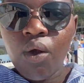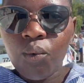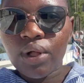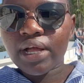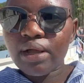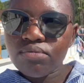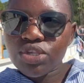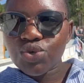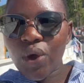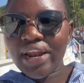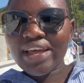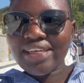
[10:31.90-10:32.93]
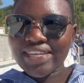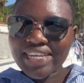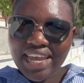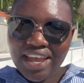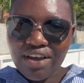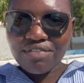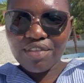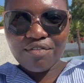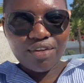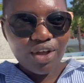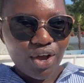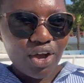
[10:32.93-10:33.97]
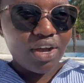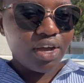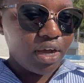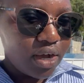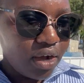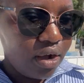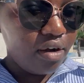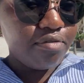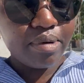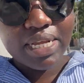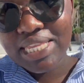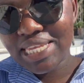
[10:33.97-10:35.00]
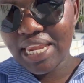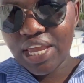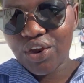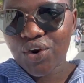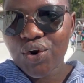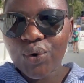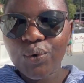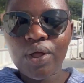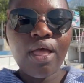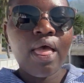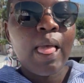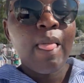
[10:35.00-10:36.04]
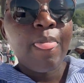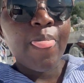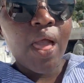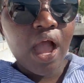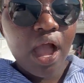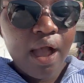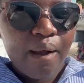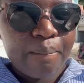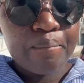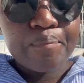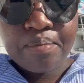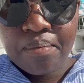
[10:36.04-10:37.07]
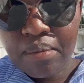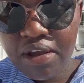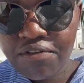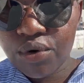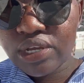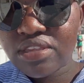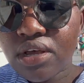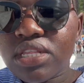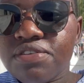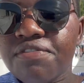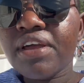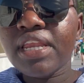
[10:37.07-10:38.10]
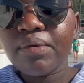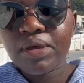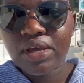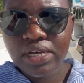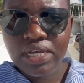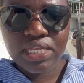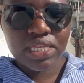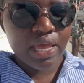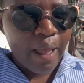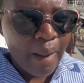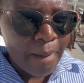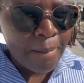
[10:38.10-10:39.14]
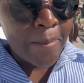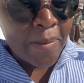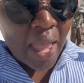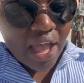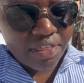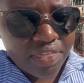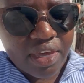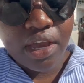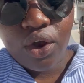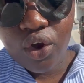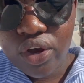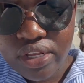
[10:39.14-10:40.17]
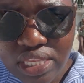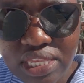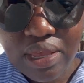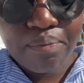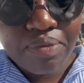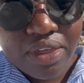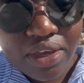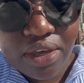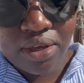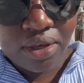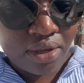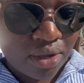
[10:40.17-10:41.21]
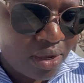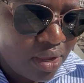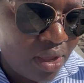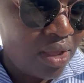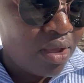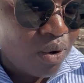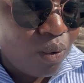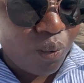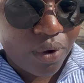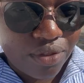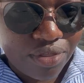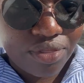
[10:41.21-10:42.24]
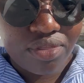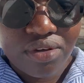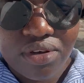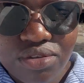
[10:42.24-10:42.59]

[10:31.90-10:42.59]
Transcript: Welcome to another day of the vlog of Montenegro. My voice sounds funny because I think I caught something with the